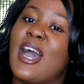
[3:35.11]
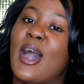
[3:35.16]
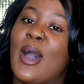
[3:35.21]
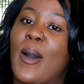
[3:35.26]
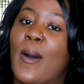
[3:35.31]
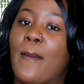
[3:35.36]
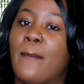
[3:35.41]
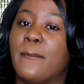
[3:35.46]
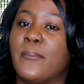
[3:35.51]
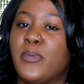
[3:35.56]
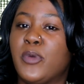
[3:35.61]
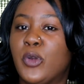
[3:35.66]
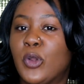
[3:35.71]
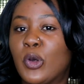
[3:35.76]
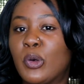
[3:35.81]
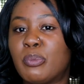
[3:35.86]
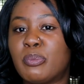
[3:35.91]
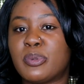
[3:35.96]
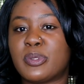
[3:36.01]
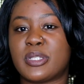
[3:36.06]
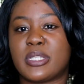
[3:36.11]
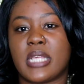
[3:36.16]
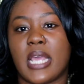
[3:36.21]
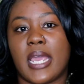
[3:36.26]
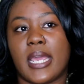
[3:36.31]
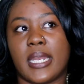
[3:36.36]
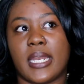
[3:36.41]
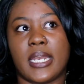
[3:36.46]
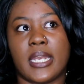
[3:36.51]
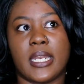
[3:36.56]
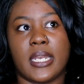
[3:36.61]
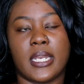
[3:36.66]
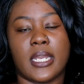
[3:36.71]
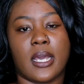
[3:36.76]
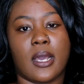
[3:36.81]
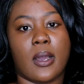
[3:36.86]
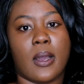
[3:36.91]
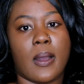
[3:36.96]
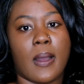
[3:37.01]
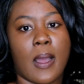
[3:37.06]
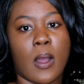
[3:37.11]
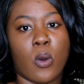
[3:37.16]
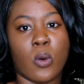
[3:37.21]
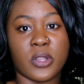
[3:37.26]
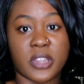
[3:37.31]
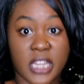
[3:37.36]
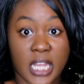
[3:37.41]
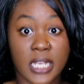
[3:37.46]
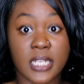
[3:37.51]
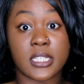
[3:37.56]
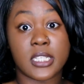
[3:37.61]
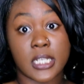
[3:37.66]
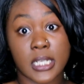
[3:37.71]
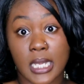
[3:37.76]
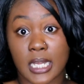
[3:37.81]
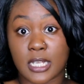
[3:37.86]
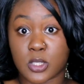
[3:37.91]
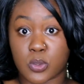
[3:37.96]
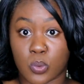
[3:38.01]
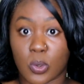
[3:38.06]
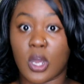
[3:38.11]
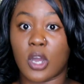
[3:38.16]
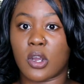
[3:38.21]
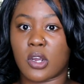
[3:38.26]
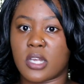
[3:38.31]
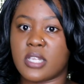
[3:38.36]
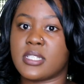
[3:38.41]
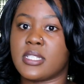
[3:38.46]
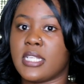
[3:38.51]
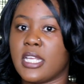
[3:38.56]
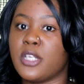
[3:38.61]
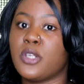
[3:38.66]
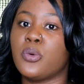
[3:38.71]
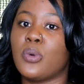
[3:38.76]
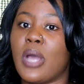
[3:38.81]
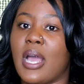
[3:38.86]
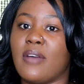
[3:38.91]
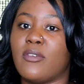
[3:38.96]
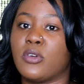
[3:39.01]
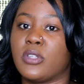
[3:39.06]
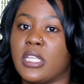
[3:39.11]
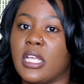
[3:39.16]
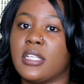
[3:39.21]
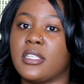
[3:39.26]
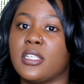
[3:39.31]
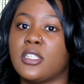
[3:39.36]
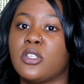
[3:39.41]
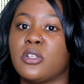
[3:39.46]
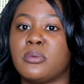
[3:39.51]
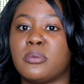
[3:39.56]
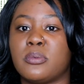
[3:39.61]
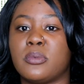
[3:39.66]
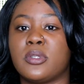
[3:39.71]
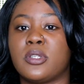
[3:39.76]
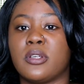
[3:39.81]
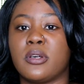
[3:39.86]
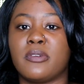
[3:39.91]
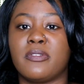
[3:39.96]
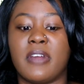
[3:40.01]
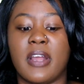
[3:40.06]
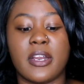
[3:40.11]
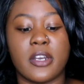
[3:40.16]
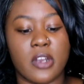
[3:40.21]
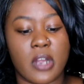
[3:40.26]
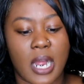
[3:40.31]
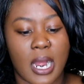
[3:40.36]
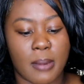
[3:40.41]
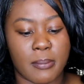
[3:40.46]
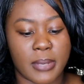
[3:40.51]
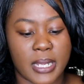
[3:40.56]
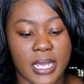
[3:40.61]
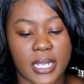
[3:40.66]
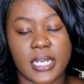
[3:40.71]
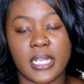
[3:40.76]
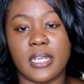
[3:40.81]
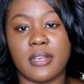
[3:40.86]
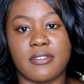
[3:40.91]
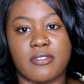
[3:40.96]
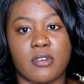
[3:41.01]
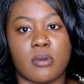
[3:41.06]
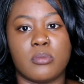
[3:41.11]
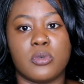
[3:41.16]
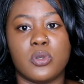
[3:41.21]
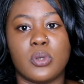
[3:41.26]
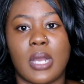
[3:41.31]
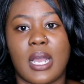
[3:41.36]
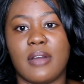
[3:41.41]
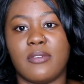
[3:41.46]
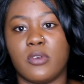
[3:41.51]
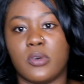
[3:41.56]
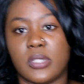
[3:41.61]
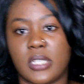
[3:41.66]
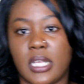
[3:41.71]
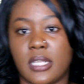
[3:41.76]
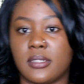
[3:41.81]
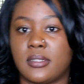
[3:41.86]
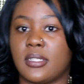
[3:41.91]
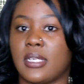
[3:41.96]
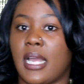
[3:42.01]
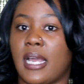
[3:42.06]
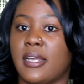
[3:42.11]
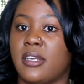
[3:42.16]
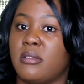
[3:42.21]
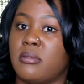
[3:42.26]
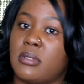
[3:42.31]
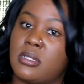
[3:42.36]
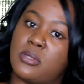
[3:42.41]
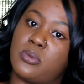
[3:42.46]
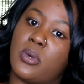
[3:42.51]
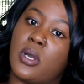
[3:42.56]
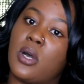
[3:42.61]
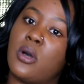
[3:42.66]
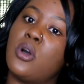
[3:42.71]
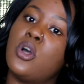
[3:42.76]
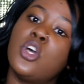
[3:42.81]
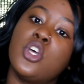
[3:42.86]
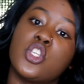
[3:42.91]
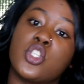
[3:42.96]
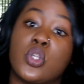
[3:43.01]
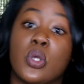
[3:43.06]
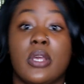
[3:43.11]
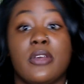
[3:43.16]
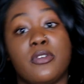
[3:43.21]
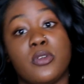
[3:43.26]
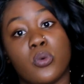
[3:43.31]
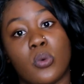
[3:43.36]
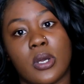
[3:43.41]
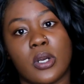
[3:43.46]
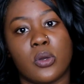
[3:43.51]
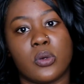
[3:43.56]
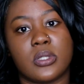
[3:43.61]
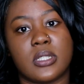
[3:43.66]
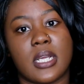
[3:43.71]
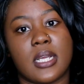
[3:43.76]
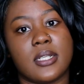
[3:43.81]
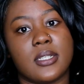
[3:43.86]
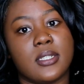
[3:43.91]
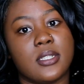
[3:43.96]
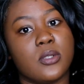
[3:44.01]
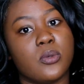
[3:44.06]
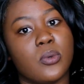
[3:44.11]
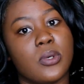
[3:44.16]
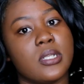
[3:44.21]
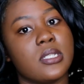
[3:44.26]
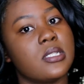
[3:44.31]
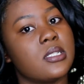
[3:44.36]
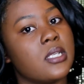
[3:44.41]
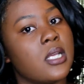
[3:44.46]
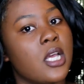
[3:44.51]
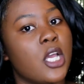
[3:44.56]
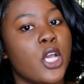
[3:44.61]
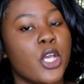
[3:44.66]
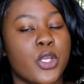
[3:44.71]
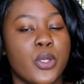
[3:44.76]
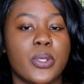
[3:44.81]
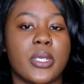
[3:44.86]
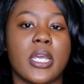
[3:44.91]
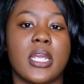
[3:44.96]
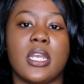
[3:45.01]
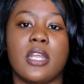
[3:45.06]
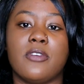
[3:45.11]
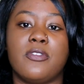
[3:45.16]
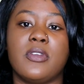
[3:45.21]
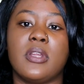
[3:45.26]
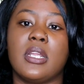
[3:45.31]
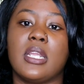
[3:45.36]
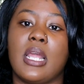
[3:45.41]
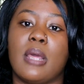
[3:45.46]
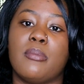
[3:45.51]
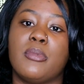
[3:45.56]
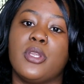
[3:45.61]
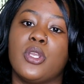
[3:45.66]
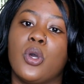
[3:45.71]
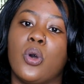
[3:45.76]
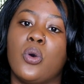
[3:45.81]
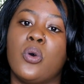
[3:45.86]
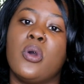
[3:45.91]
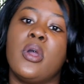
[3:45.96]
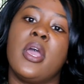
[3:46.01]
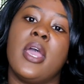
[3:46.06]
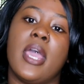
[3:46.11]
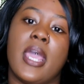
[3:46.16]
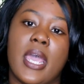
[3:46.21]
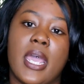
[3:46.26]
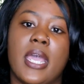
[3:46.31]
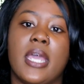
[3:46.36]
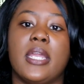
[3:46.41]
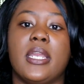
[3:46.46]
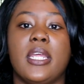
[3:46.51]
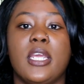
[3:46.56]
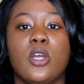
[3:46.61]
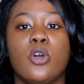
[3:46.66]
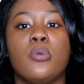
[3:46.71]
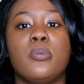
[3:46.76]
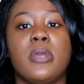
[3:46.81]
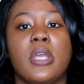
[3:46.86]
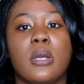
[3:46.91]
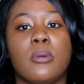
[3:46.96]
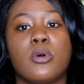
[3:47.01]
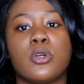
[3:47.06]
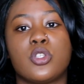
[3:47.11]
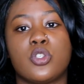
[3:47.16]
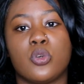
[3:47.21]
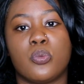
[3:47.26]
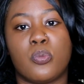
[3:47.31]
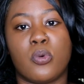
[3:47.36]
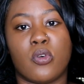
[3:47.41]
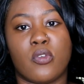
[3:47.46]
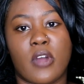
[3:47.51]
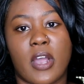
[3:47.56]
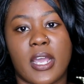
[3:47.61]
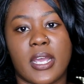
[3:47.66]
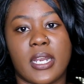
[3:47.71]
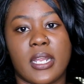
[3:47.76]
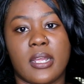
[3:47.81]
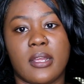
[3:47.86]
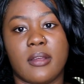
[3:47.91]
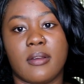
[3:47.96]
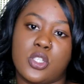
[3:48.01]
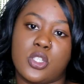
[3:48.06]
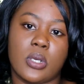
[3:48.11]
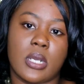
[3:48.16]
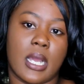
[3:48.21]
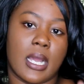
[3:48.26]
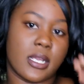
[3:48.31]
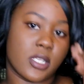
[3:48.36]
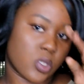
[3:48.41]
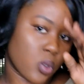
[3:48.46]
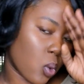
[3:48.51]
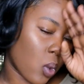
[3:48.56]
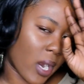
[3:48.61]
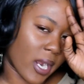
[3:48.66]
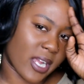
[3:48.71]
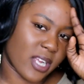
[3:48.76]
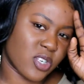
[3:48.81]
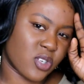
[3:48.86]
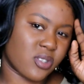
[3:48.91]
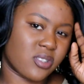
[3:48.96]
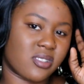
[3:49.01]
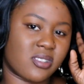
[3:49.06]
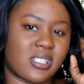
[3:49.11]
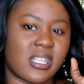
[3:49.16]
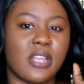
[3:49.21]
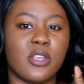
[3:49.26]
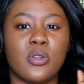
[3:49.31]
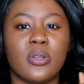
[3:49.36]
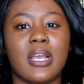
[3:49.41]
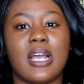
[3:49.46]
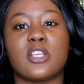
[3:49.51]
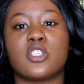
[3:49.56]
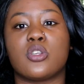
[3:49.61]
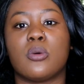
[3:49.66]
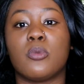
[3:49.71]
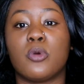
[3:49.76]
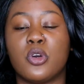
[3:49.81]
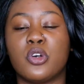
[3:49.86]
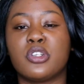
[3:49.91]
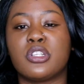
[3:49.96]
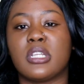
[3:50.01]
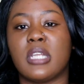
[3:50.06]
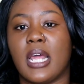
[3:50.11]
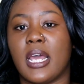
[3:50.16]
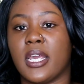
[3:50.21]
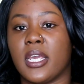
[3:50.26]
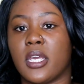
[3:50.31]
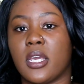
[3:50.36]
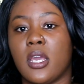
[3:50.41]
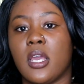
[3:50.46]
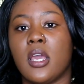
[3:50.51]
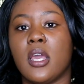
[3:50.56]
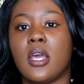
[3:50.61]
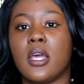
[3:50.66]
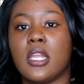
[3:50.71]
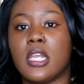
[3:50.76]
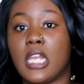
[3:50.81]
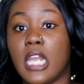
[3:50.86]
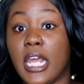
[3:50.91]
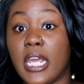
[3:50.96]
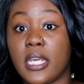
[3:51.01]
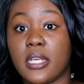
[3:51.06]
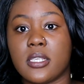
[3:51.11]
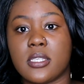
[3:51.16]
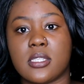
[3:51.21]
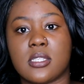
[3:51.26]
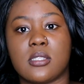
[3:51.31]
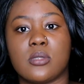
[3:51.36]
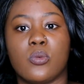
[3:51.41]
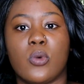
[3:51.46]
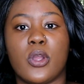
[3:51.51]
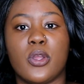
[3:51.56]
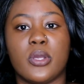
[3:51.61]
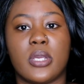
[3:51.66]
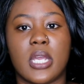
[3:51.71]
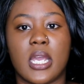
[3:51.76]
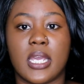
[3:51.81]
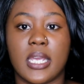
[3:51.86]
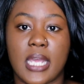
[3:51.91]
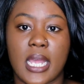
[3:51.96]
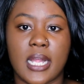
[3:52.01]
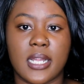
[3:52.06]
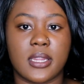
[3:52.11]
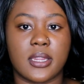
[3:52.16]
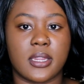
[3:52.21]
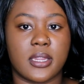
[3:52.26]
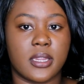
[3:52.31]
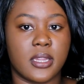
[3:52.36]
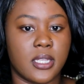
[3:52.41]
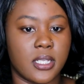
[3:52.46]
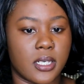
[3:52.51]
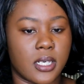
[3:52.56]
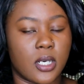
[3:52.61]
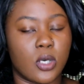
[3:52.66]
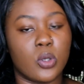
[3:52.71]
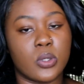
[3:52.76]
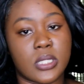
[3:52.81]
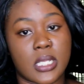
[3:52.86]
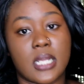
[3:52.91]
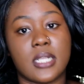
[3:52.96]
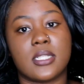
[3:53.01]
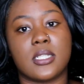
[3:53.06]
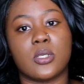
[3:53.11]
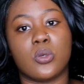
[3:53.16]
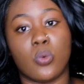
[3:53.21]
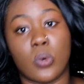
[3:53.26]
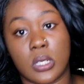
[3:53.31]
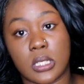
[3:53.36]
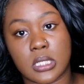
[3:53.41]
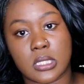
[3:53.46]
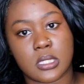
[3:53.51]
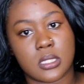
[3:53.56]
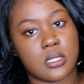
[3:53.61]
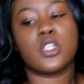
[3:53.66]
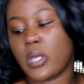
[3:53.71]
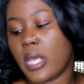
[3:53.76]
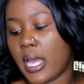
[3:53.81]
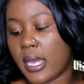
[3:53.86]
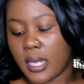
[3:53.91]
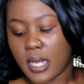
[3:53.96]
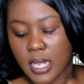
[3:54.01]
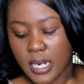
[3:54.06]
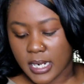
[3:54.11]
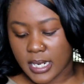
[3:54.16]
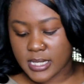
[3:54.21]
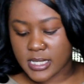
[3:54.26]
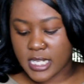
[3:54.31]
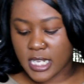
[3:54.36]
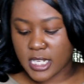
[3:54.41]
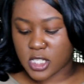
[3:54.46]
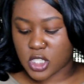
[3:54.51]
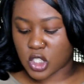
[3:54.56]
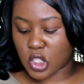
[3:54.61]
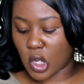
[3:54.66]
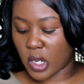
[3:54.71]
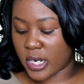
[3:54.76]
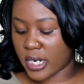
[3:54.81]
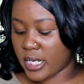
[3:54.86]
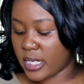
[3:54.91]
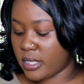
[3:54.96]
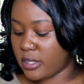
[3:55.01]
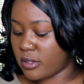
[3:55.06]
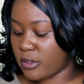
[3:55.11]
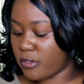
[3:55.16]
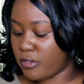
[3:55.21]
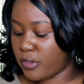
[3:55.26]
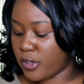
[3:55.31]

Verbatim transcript: um dupes and authentic as well, because they do have authentic. The, the vendor I'm getting it from do have authentic items as well. So if you want authentic ones, you can definitely let me know, and he'll be able to provide it to you guys, or I can just send you guys some good like links where you can get the authentic ones. So yeah, let's get started in the